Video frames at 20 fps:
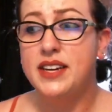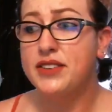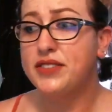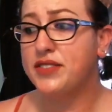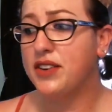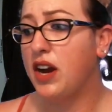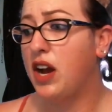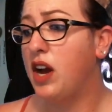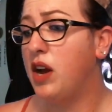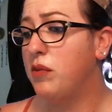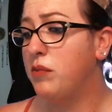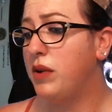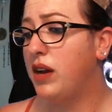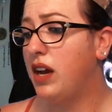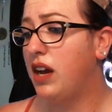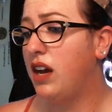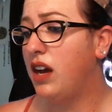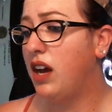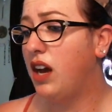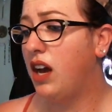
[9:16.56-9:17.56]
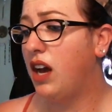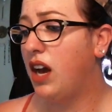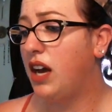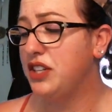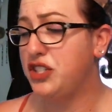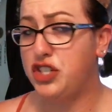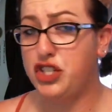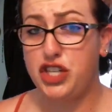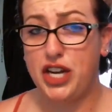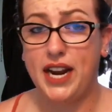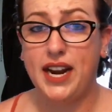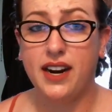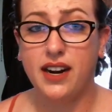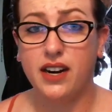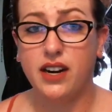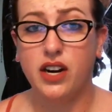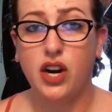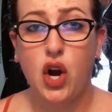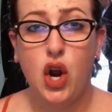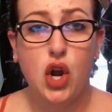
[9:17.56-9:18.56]
from a
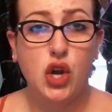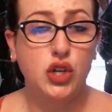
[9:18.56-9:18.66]
chair